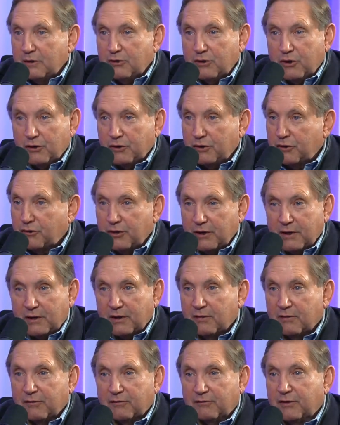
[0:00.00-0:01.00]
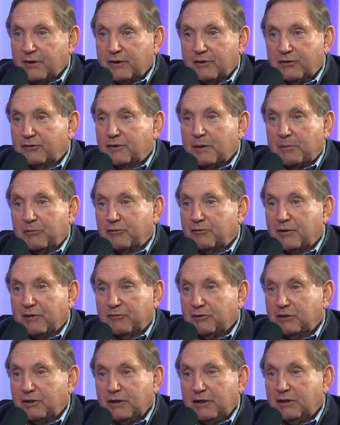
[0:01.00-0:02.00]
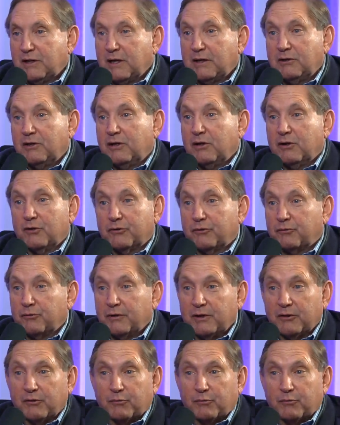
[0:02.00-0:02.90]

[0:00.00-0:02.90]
You think of December 17, 1903,